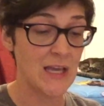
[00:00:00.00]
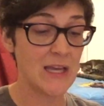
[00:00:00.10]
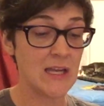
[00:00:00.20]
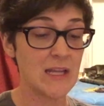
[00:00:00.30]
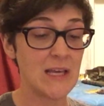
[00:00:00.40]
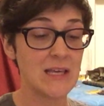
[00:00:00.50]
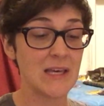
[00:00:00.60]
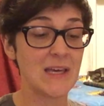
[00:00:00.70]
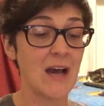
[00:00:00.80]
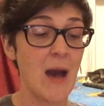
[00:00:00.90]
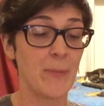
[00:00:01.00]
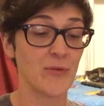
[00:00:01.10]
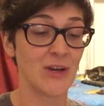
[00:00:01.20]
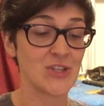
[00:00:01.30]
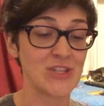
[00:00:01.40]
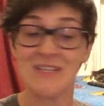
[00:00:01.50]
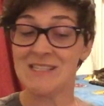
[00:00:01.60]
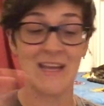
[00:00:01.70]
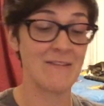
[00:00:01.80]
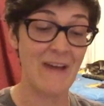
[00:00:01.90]
Any key operation is
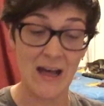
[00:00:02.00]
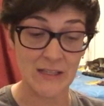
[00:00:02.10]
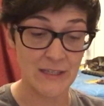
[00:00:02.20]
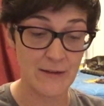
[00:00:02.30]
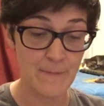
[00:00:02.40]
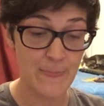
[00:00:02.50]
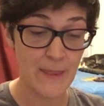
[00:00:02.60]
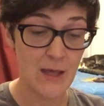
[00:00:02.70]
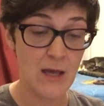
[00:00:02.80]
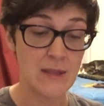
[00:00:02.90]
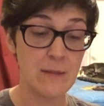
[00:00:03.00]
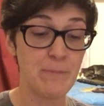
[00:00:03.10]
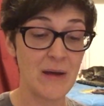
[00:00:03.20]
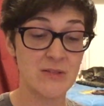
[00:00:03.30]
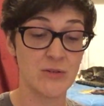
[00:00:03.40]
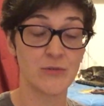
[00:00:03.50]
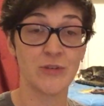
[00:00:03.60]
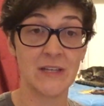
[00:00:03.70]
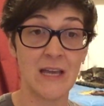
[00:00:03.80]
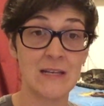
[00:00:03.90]
invalid. The buzzer
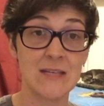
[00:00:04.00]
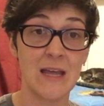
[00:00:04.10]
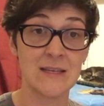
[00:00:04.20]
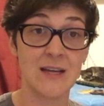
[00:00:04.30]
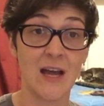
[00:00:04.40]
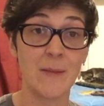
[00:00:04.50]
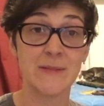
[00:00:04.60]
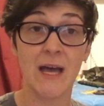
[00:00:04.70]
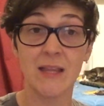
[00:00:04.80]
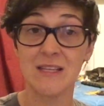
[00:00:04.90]
ringing 10 times.